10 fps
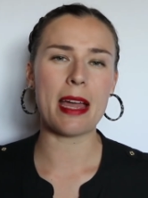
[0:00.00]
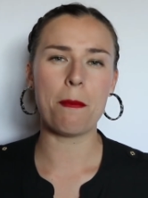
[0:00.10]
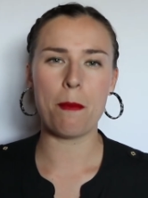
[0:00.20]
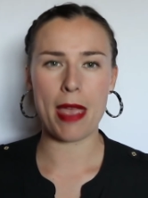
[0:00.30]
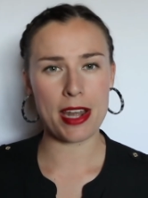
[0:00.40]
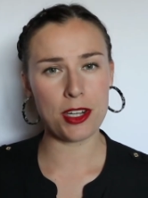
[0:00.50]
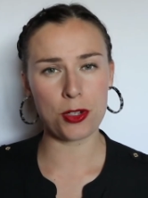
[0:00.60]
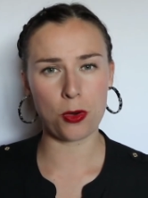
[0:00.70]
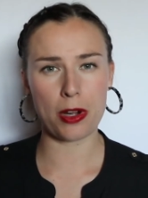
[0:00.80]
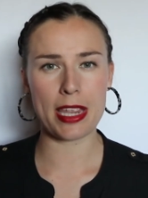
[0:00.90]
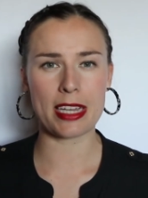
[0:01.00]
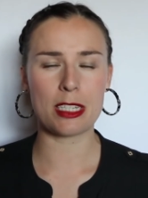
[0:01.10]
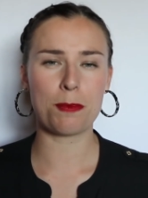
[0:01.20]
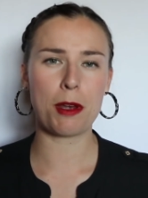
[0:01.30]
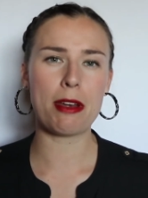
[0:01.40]
a mandatory
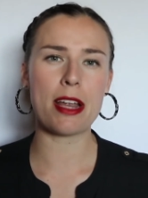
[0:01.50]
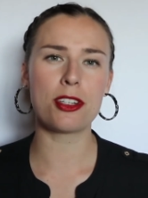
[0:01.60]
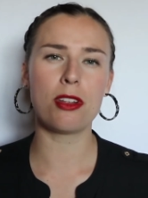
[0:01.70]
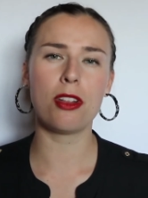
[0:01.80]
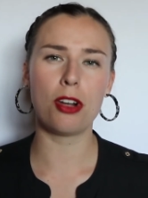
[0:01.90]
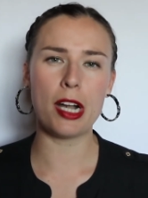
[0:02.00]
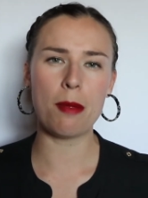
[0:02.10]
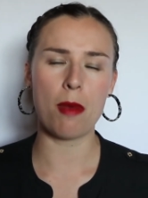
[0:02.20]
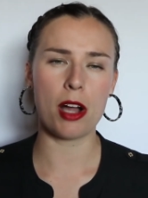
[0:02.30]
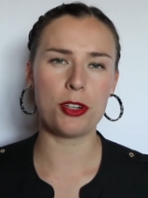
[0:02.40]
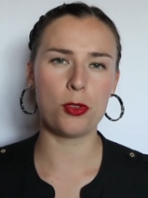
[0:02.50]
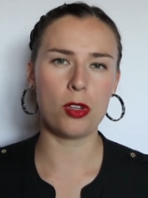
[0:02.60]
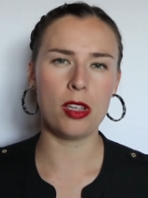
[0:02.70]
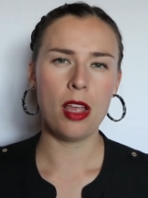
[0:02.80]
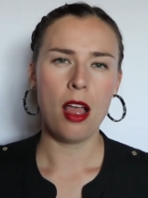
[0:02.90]
experiential learning
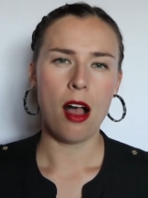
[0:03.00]
module